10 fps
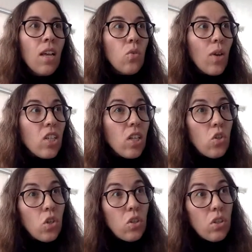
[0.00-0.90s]
to actually
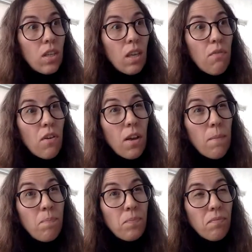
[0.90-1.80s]
just give
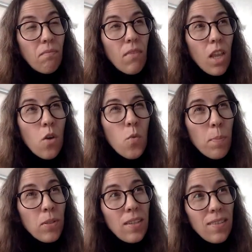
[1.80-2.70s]
a
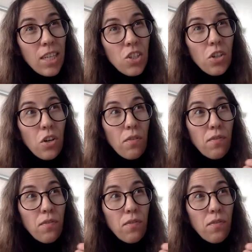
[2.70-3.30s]
representation of